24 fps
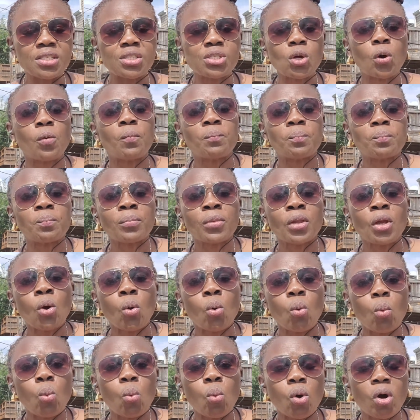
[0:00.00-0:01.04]
So
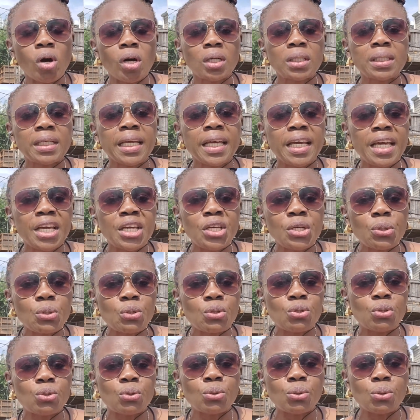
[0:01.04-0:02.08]
what can you
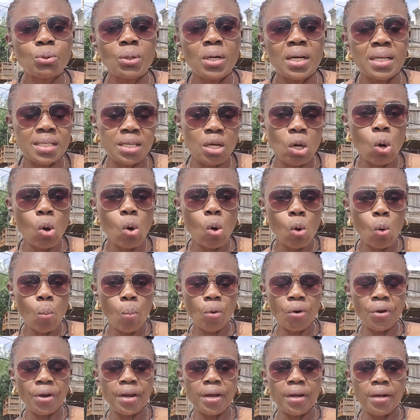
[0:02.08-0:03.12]
do as a
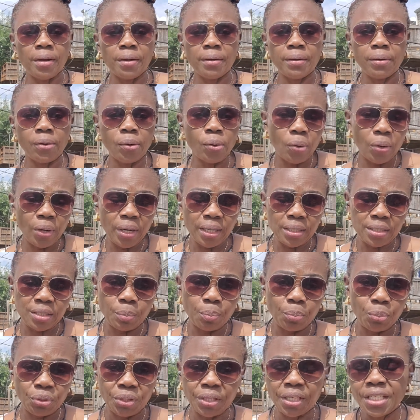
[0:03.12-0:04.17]
homeowner or as a
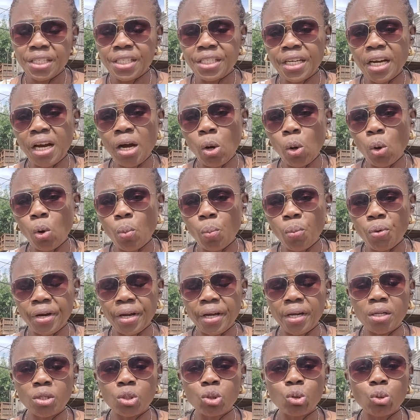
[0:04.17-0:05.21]
potential
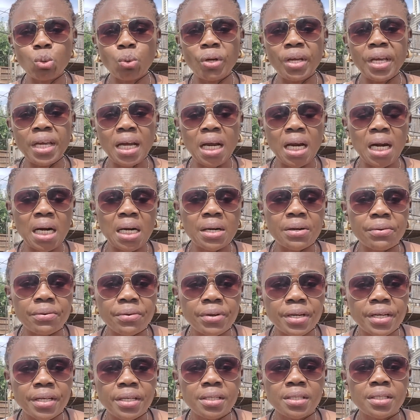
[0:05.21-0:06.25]
homeowner to
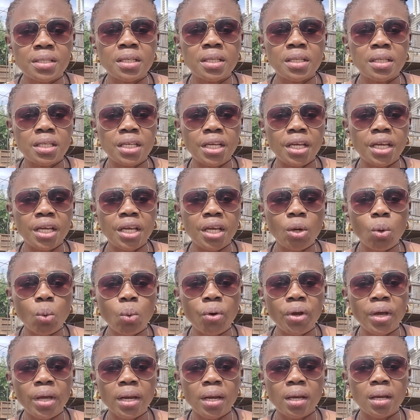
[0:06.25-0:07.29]
increase the
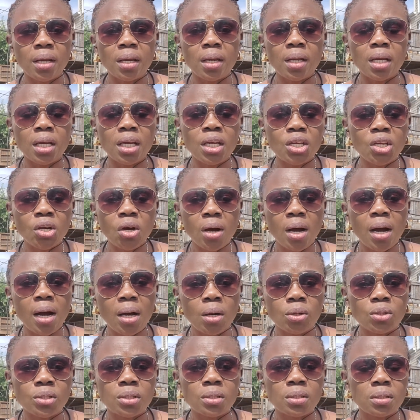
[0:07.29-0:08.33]
equity in your
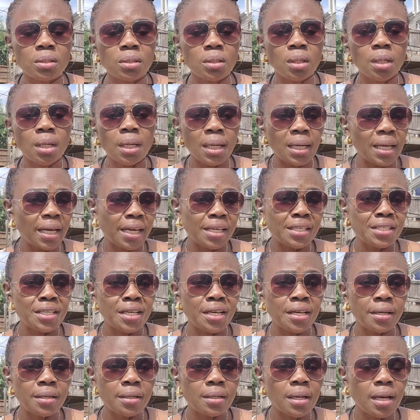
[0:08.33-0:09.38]
house? Like I
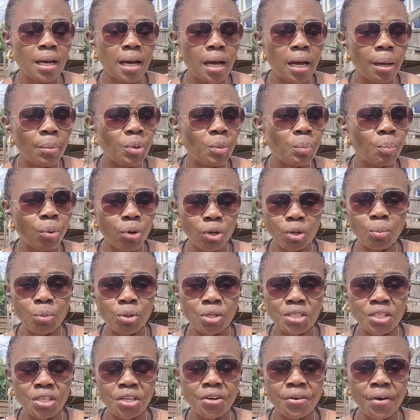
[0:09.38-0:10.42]
said, I'm in
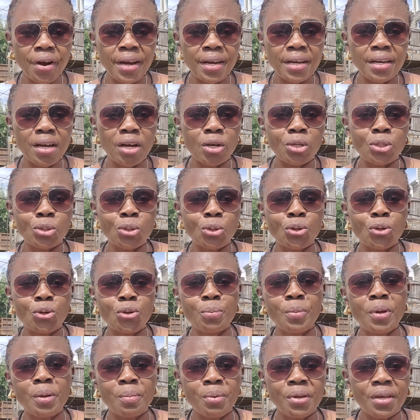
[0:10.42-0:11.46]
Baltimore City right now, so you
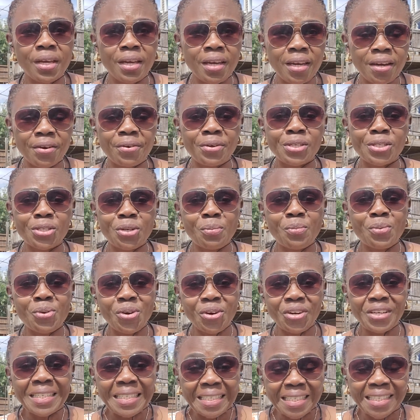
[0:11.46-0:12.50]
may be hearing some
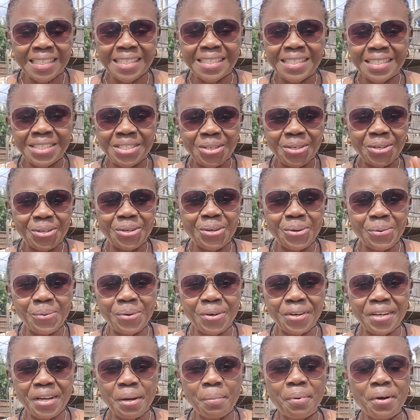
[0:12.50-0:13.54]
noises, so don't
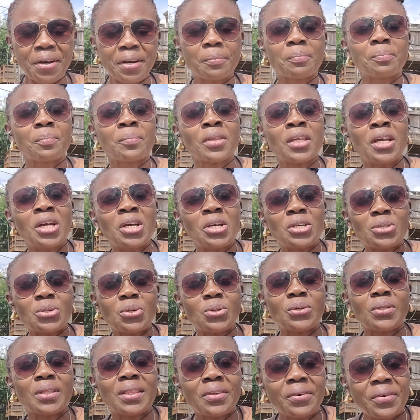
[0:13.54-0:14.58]
worry about it.
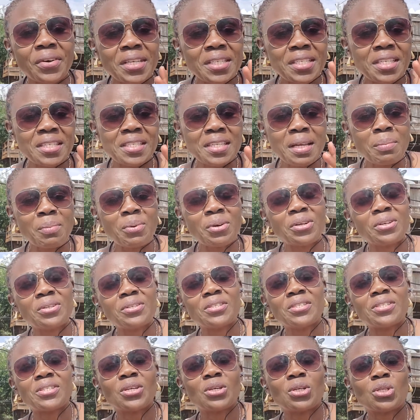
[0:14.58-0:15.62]
So three things I'm going to
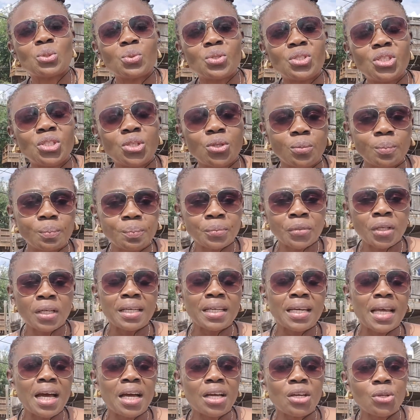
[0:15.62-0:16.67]
discuss with you
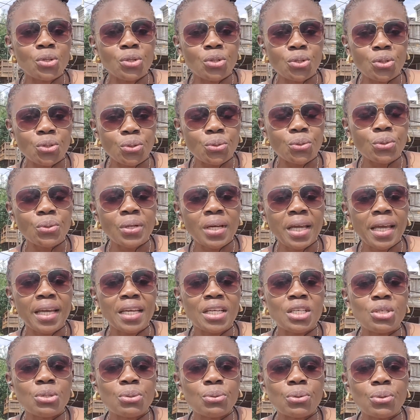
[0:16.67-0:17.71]
that you
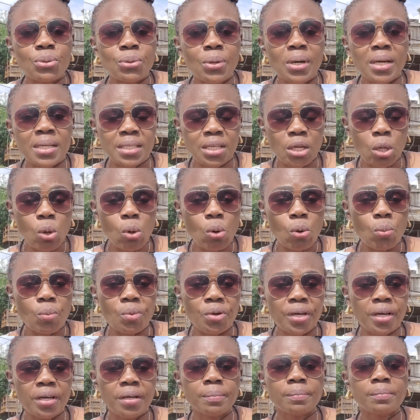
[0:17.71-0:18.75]
can do as a
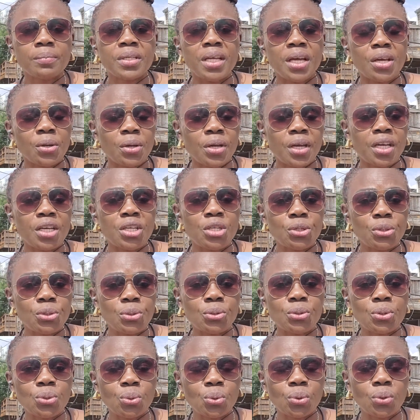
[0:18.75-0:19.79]
homeowner that you can
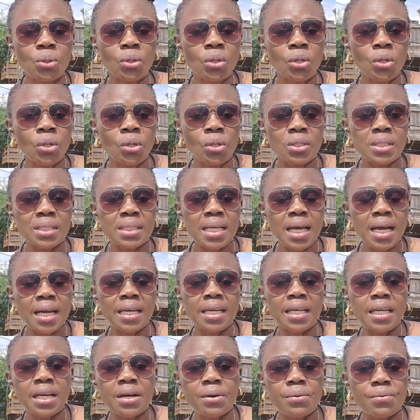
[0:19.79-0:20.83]
use to start
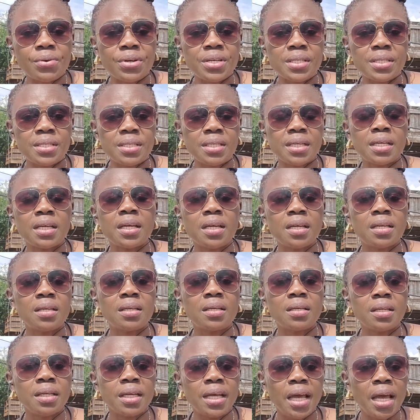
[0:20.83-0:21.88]
increasing
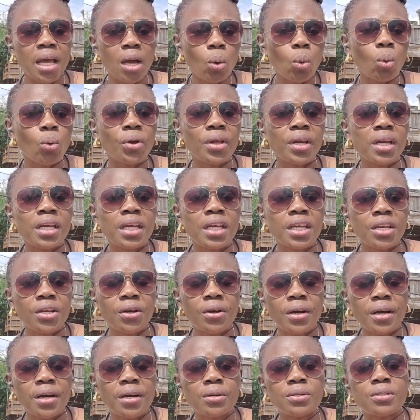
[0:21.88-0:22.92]
the equity in
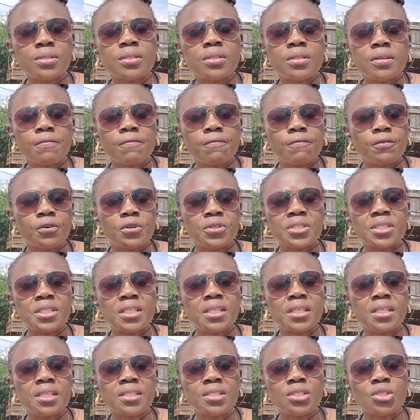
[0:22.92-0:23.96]
your house. The first
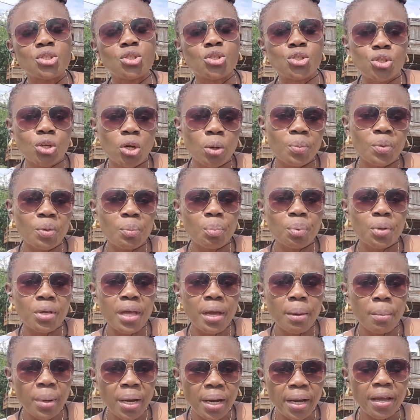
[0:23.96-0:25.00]
thing is drop the
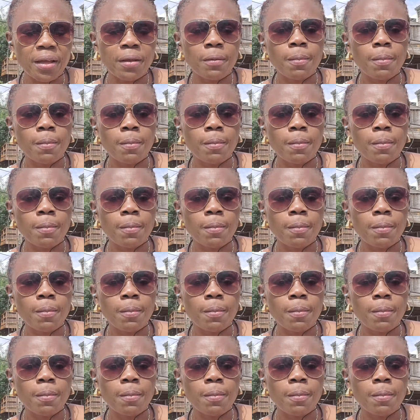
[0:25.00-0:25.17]
PMI.